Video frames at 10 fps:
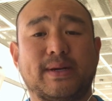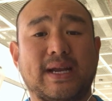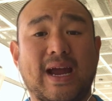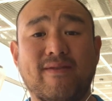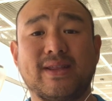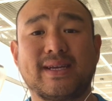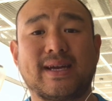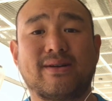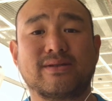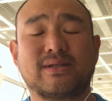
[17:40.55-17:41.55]
But everything
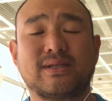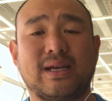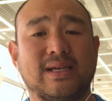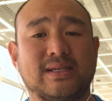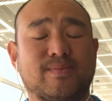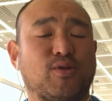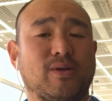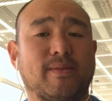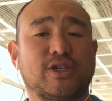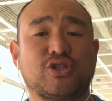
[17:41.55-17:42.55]
else is
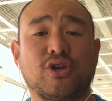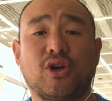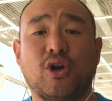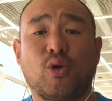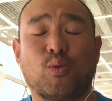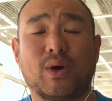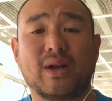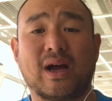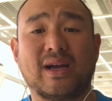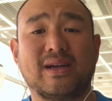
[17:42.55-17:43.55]
pretty much what
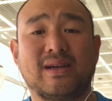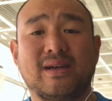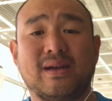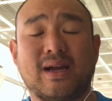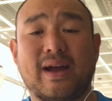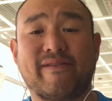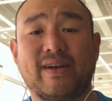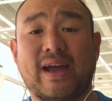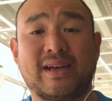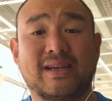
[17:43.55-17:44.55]
I have
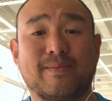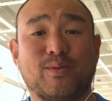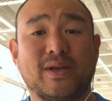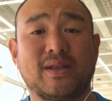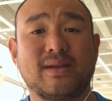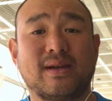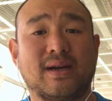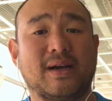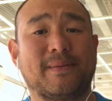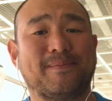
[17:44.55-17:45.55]
ended up with.
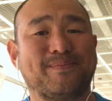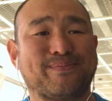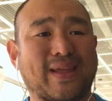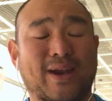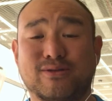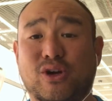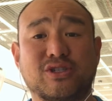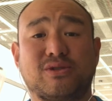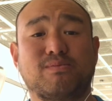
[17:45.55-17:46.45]
And it was all